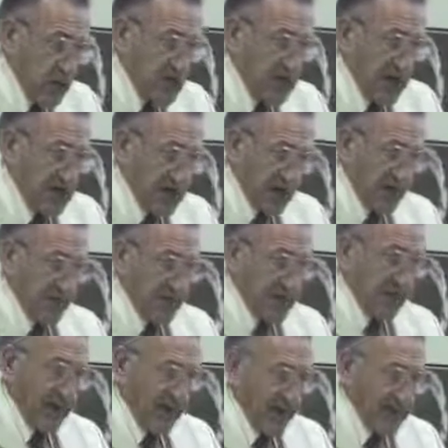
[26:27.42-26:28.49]
which means an
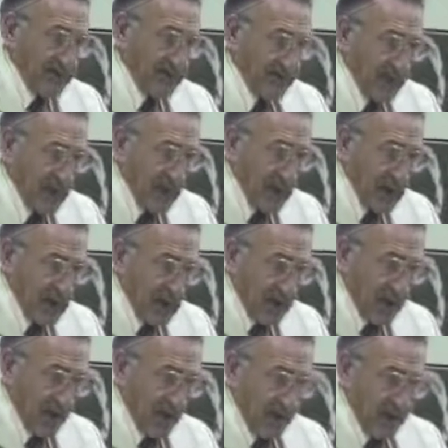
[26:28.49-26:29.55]
empty place.
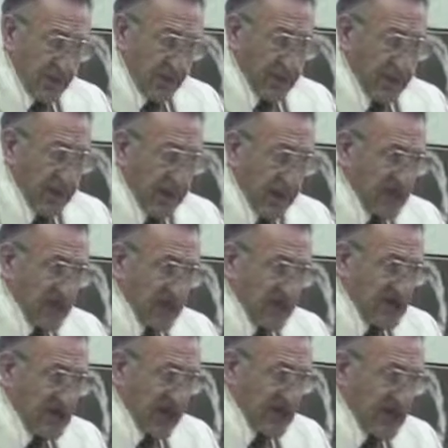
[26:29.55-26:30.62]
And a womb is a place for
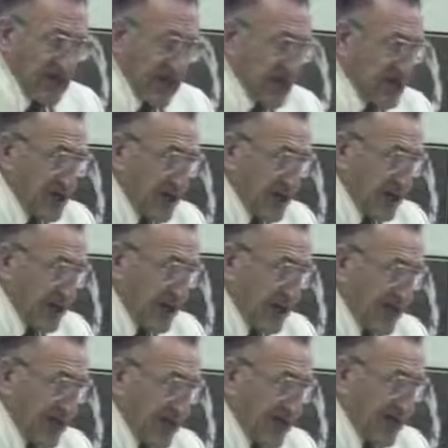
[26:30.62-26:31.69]
gestation and
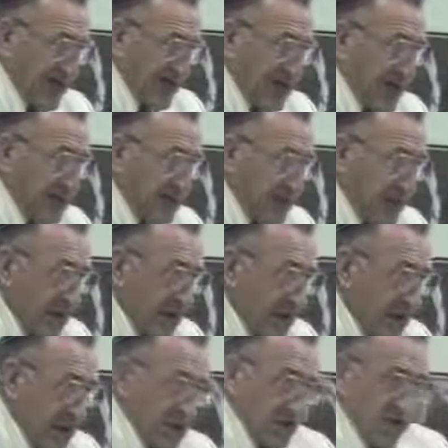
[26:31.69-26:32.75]
creativity.
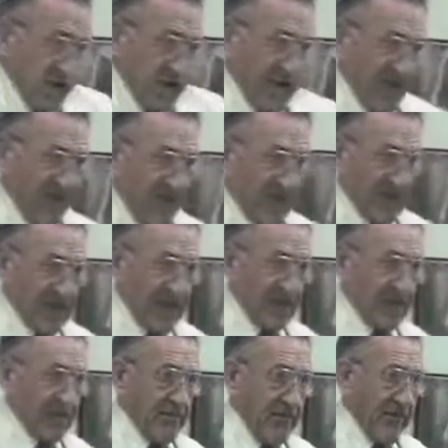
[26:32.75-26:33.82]
So therefore it says
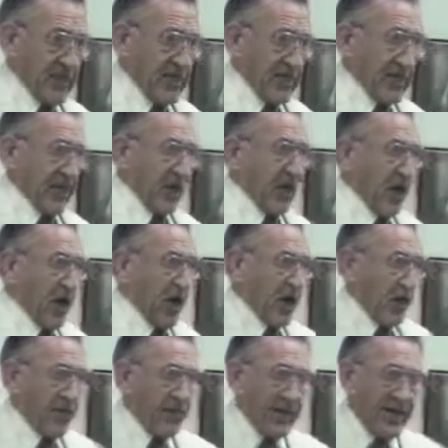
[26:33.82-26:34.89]
that man's got a
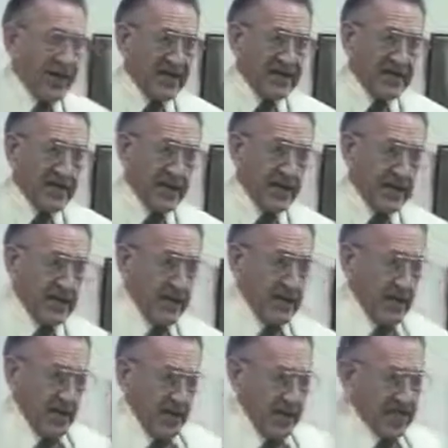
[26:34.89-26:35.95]
hollow place
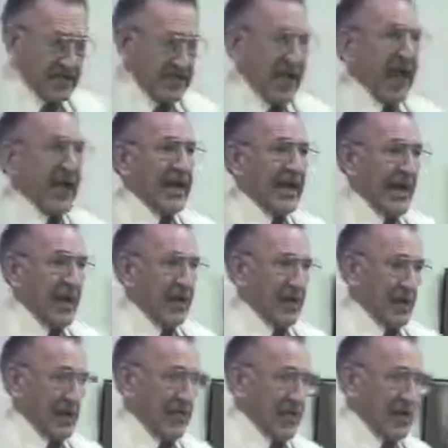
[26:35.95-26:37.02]
inside down
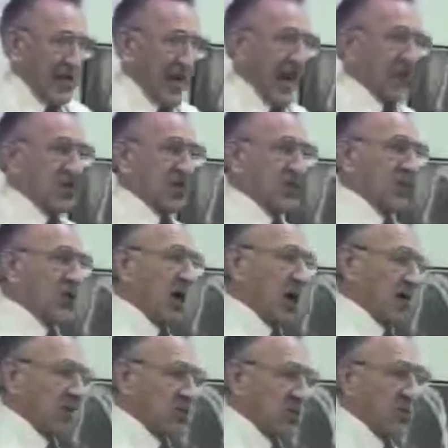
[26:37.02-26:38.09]
here, what the ancients
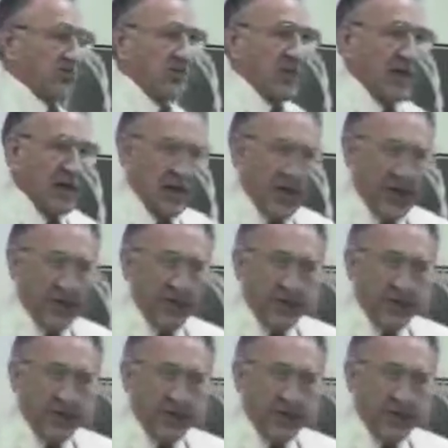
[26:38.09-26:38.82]
called the soup, the, uh,